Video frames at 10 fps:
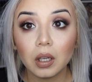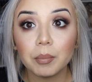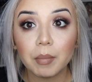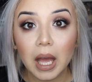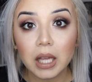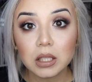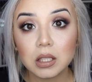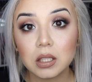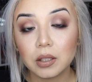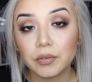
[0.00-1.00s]

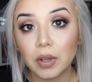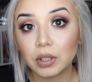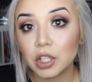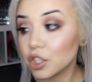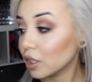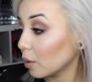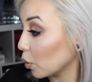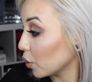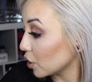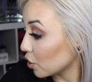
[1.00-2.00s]
matte foundation, I'm
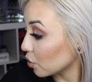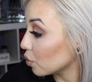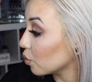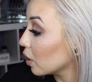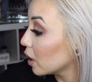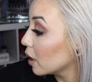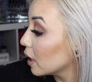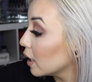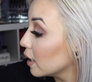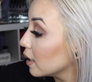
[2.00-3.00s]
going to
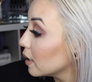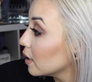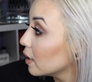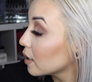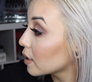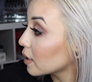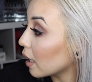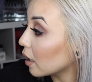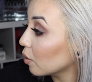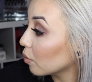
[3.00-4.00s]

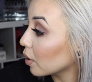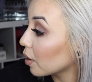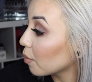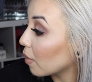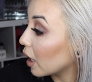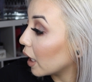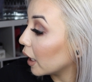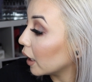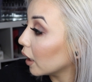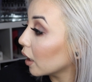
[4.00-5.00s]
set it with
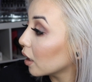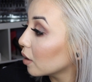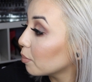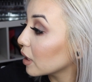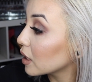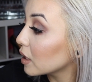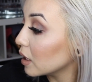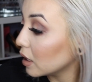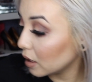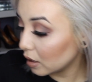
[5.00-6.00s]
my
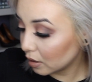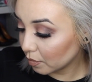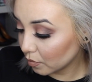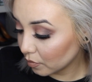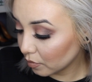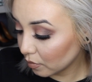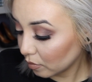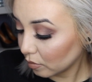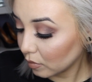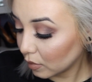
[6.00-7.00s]
Pixie
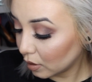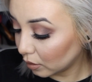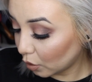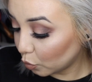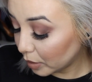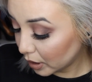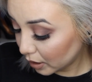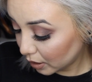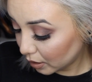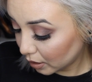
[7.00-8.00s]
Glow
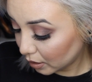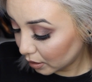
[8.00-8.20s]
Mist.